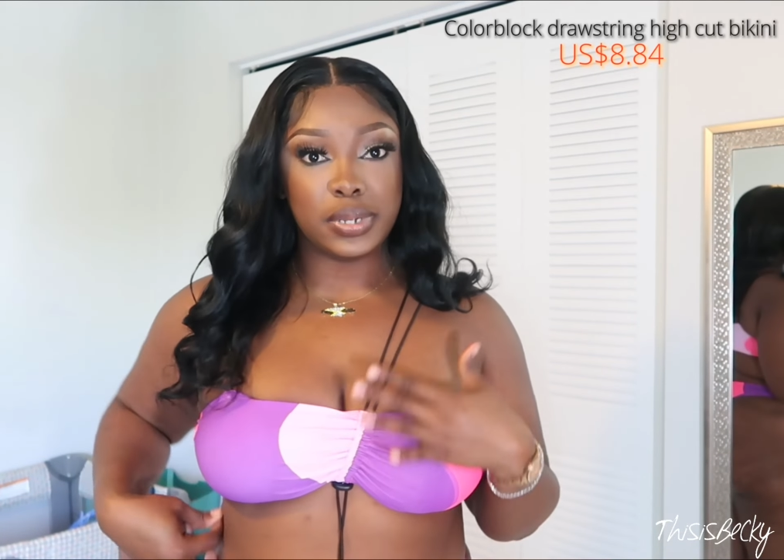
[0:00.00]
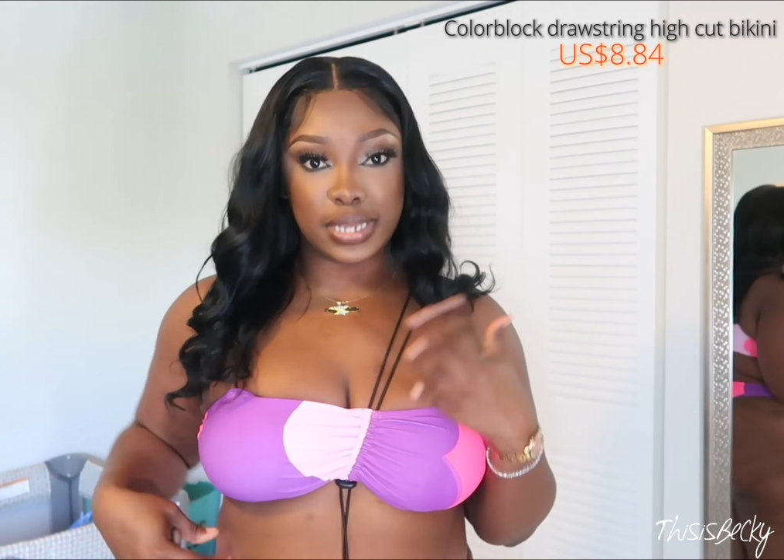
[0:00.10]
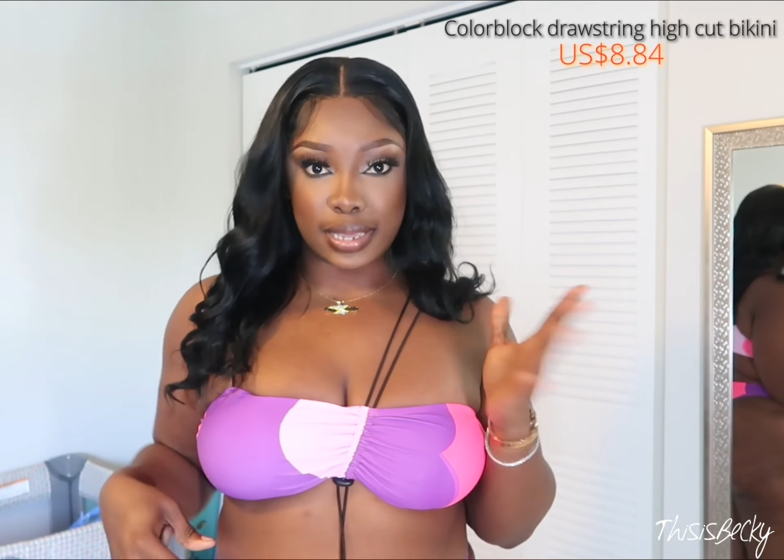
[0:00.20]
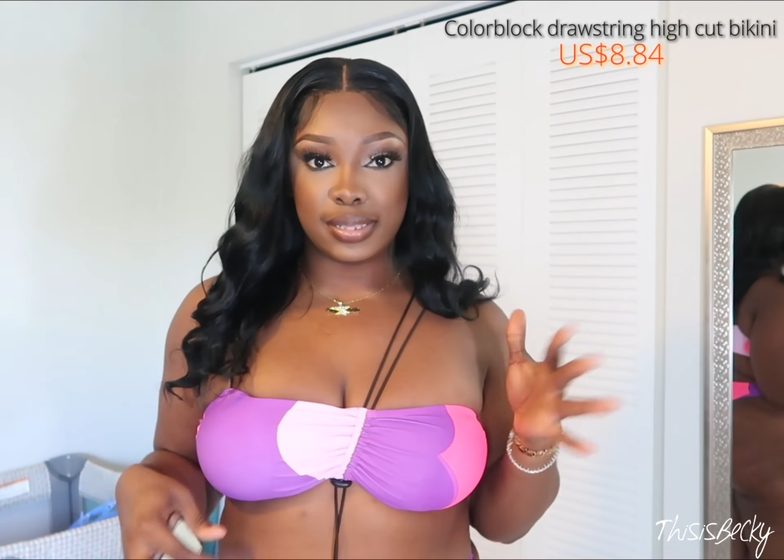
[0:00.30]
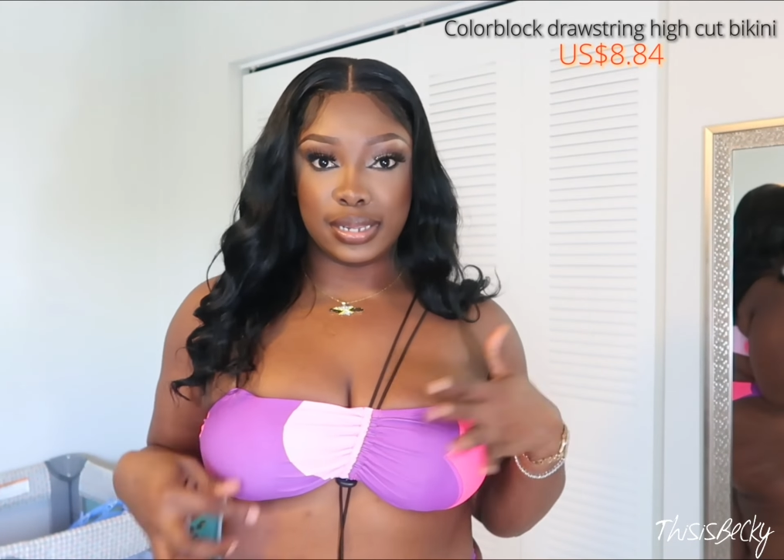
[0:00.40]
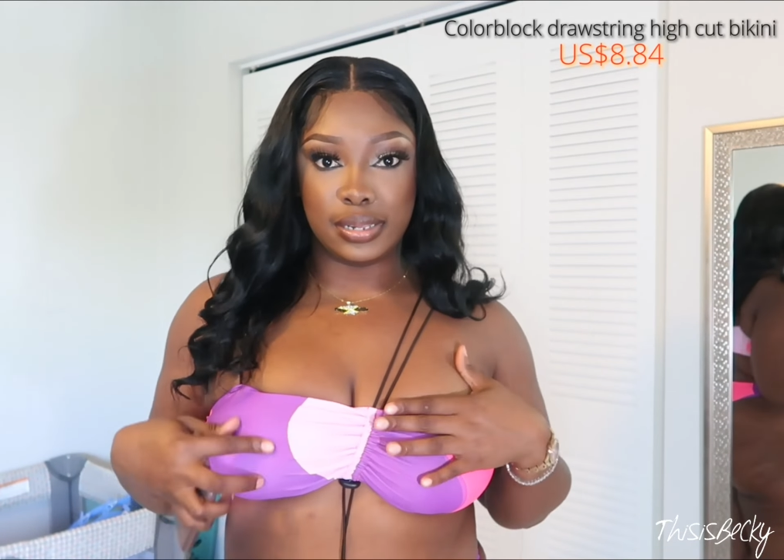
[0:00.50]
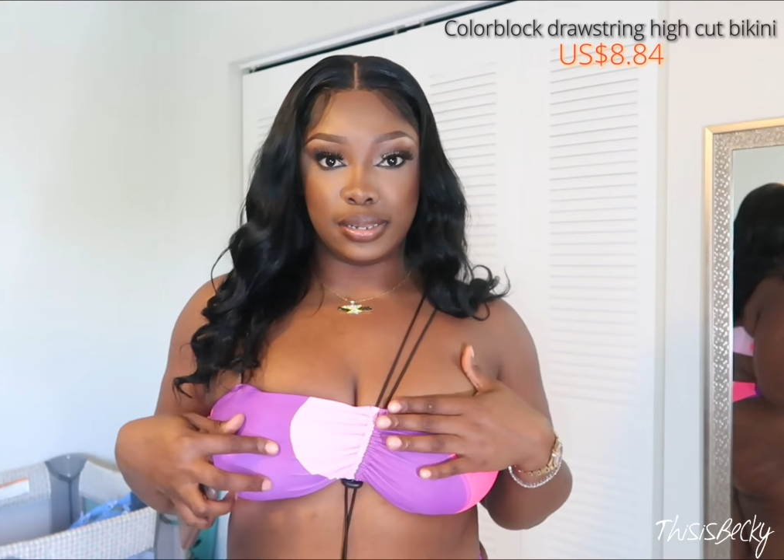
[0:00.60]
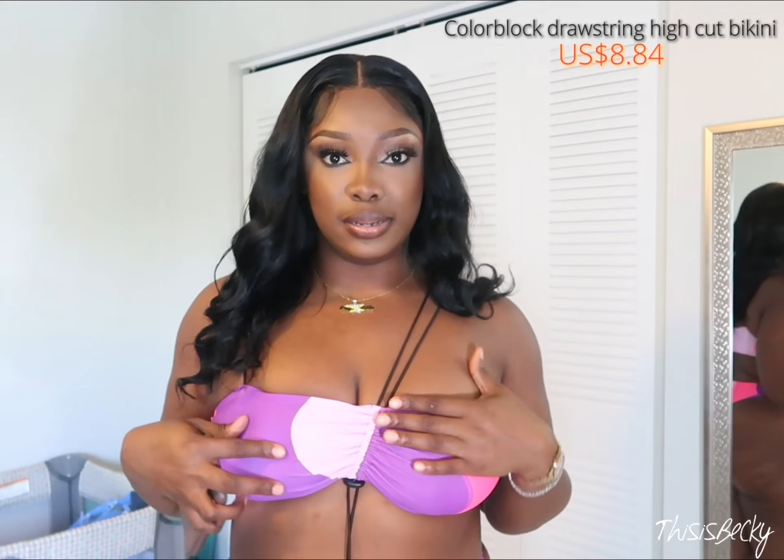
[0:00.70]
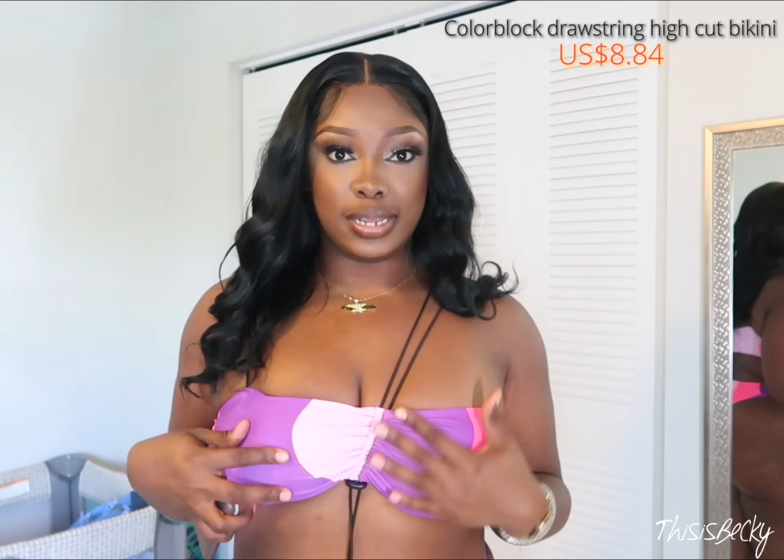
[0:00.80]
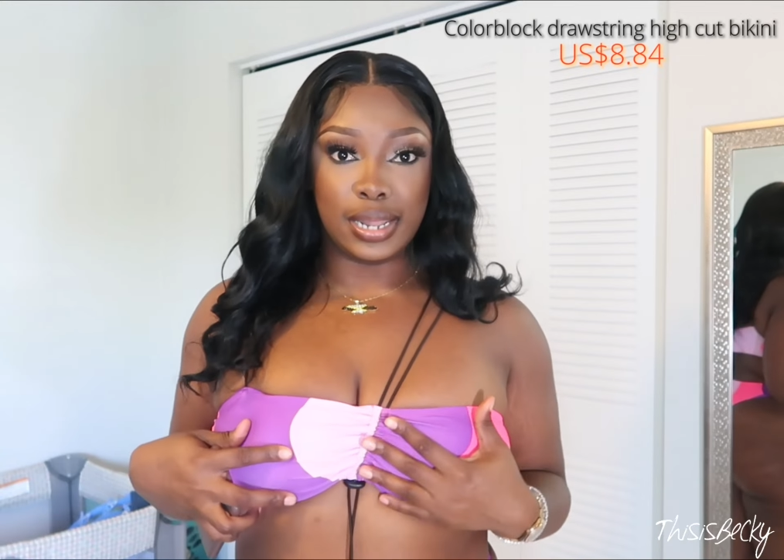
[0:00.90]
but I still
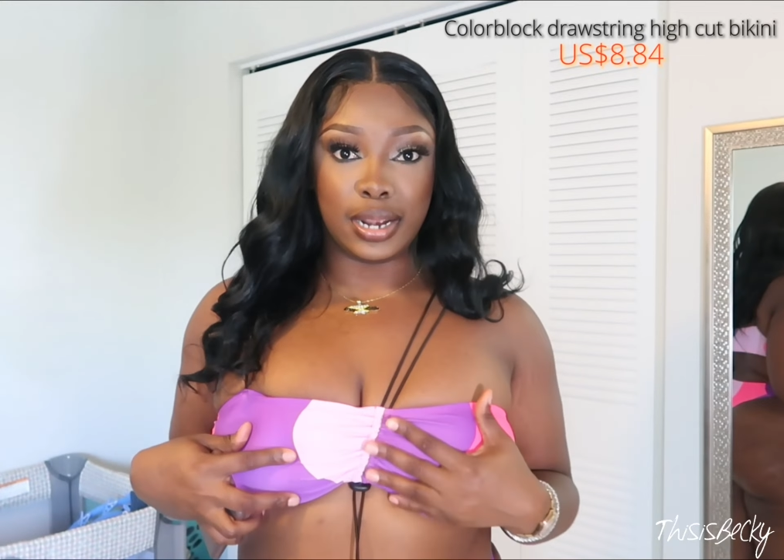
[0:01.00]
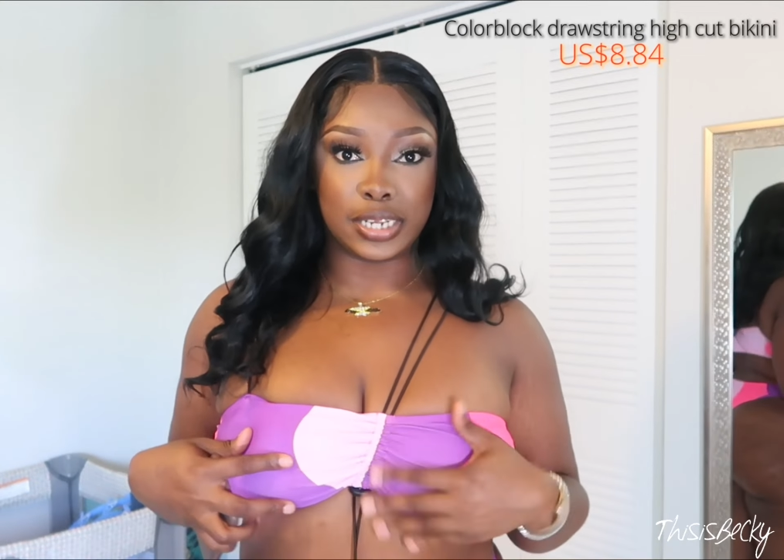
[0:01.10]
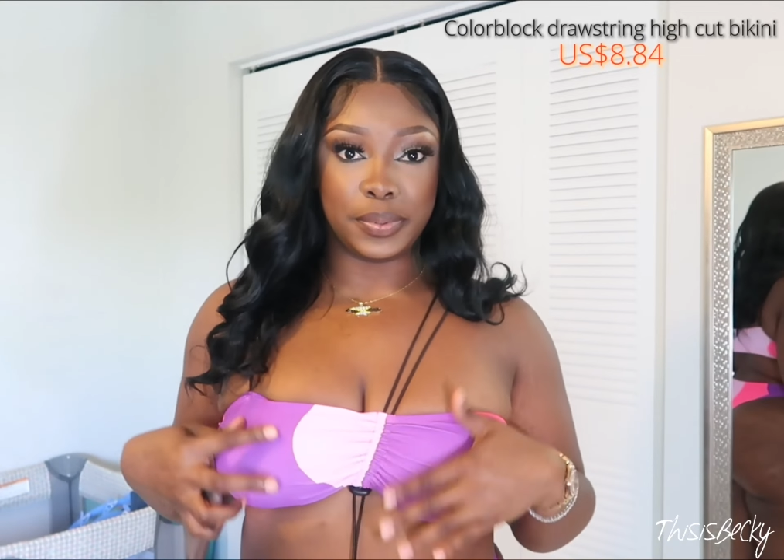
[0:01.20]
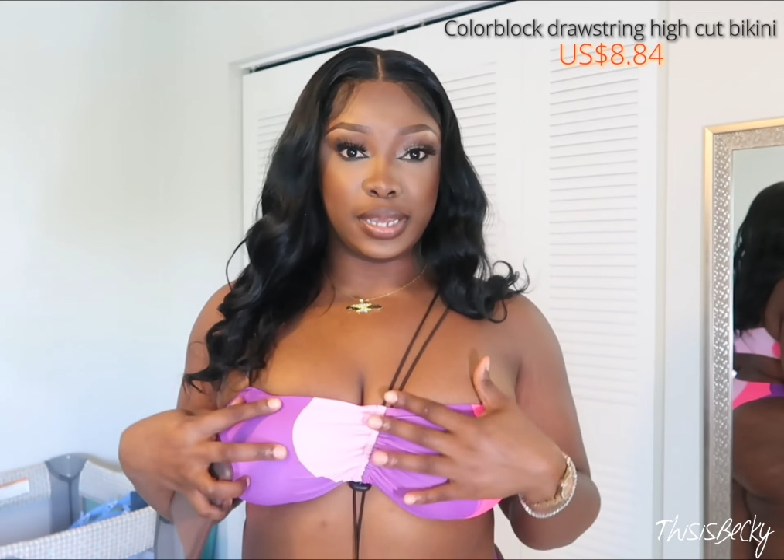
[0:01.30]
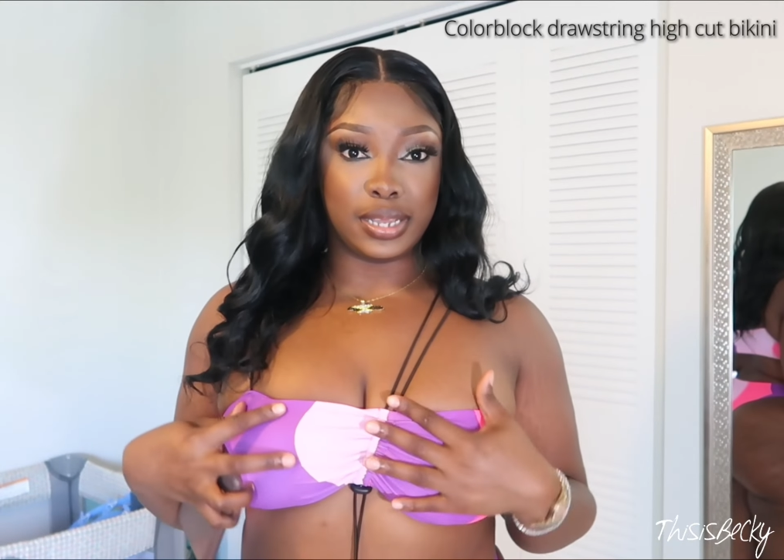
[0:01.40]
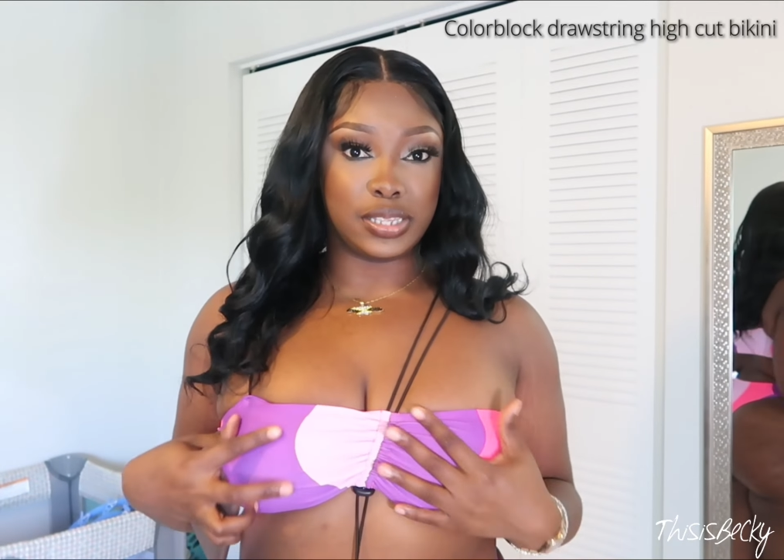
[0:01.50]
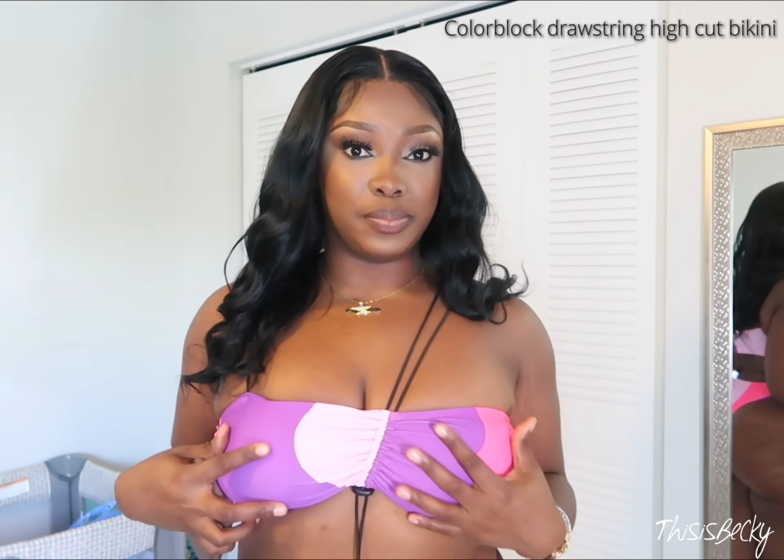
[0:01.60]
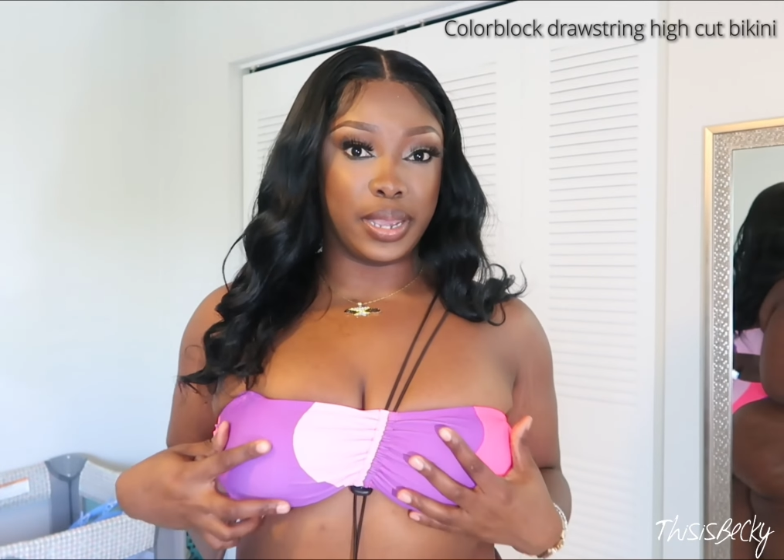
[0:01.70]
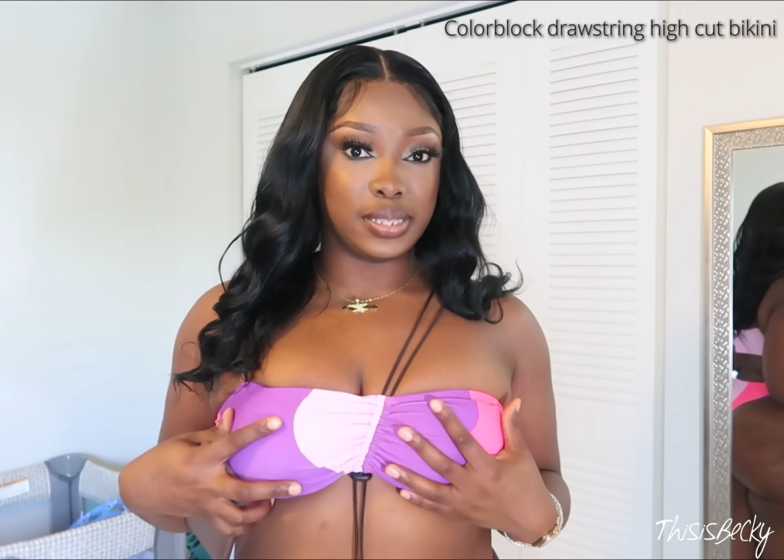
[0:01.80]
got a large because my